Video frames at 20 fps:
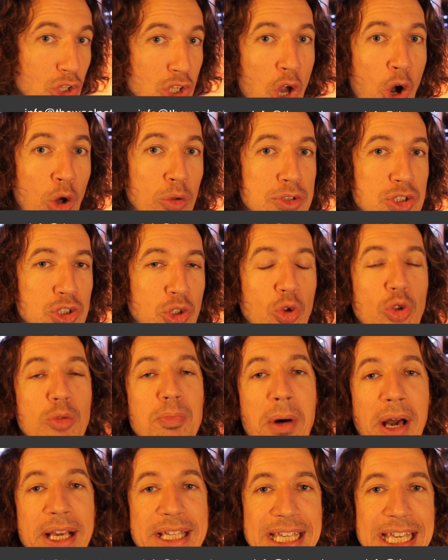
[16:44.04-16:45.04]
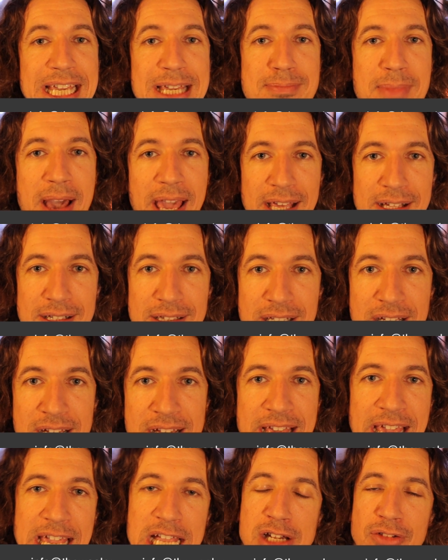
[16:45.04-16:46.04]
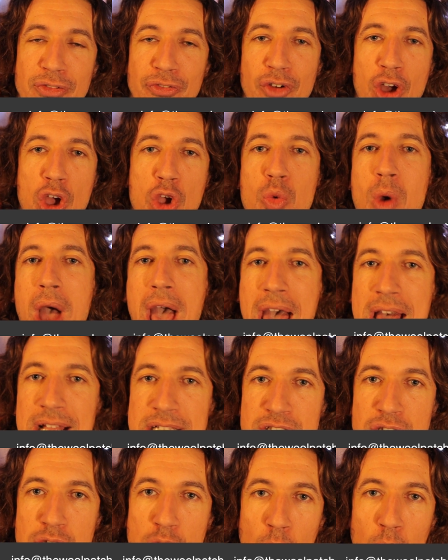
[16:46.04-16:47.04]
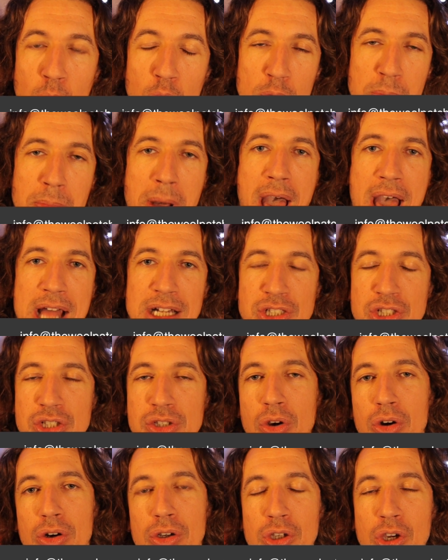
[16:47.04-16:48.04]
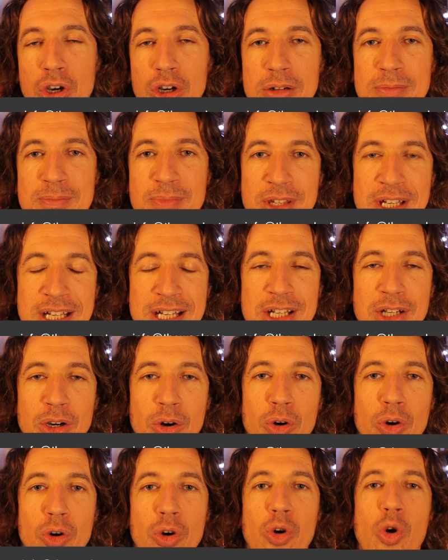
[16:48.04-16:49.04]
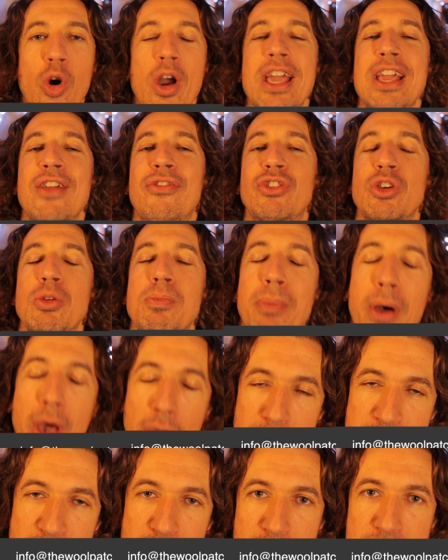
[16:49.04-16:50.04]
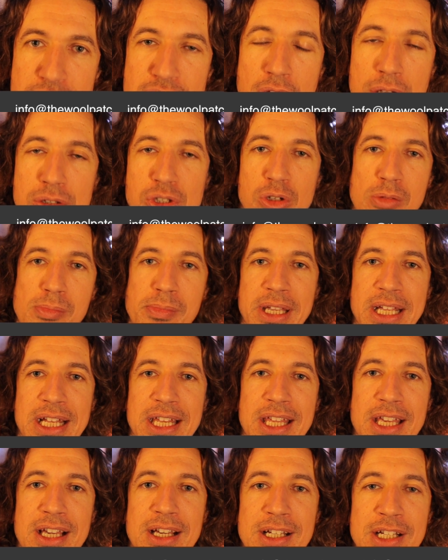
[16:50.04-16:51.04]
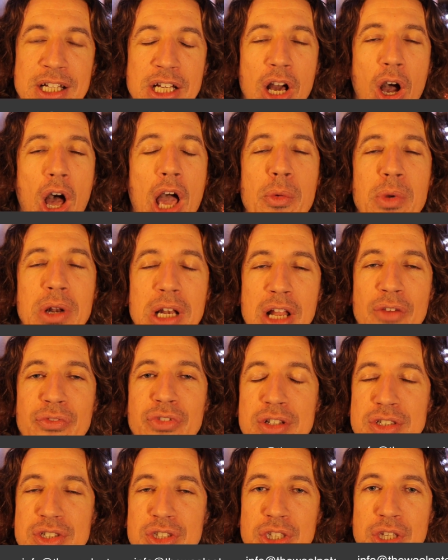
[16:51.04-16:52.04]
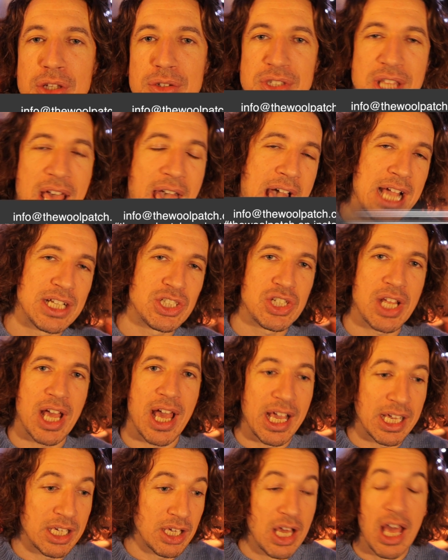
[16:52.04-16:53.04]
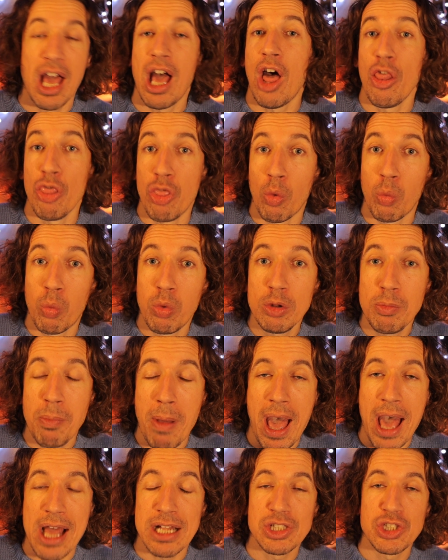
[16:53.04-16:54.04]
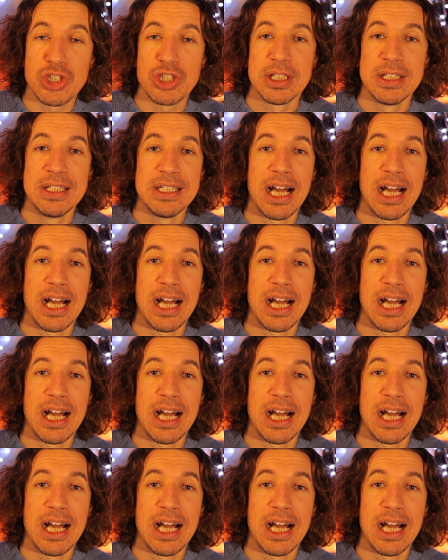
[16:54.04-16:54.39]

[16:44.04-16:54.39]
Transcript: old school by email, info@thewoolpatch.com, or if you post on social media, I would love you to use the hashtag the Woolpatch.